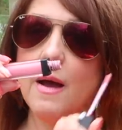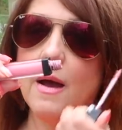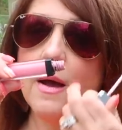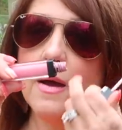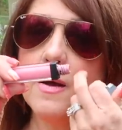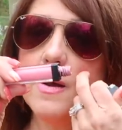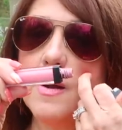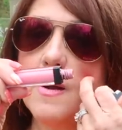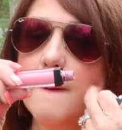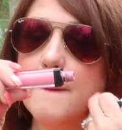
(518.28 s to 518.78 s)

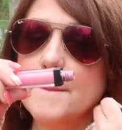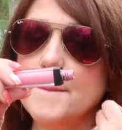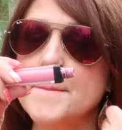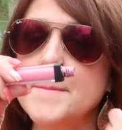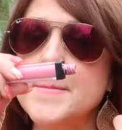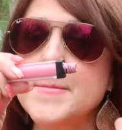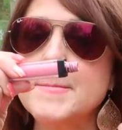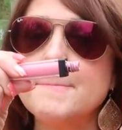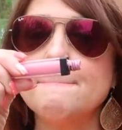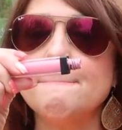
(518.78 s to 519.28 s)
Oh,
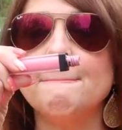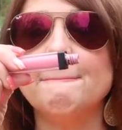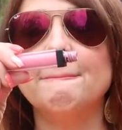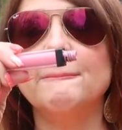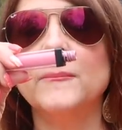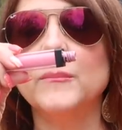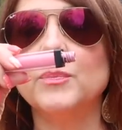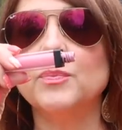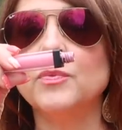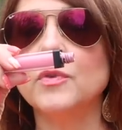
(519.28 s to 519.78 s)

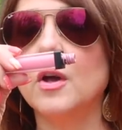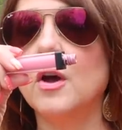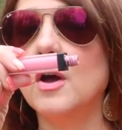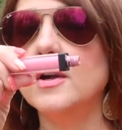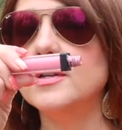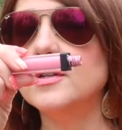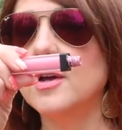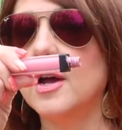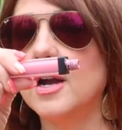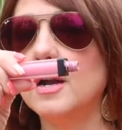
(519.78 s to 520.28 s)
I
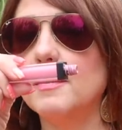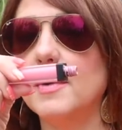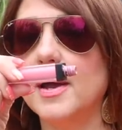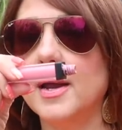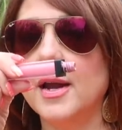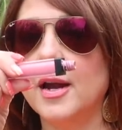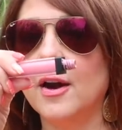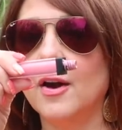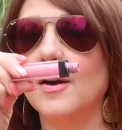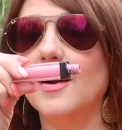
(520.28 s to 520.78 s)
just got it in my
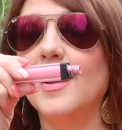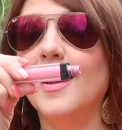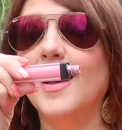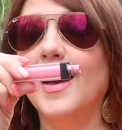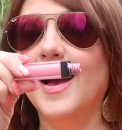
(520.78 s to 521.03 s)
hair.